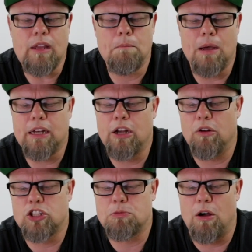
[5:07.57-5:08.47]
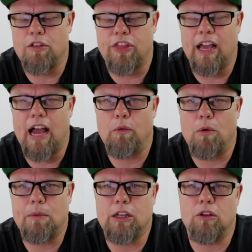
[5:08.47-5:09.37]
But, you know, a small thing I will
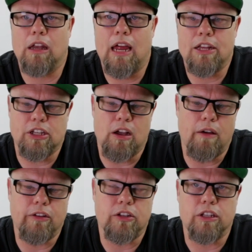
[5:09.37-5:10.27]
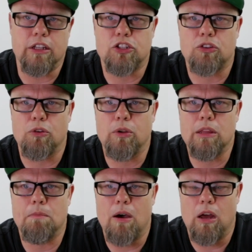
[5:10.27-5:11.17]
be utilizing, obviously, the screw in
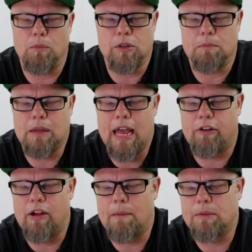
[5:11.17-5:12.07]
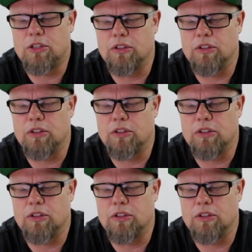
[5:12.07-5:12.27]
the bottom with a black rapid.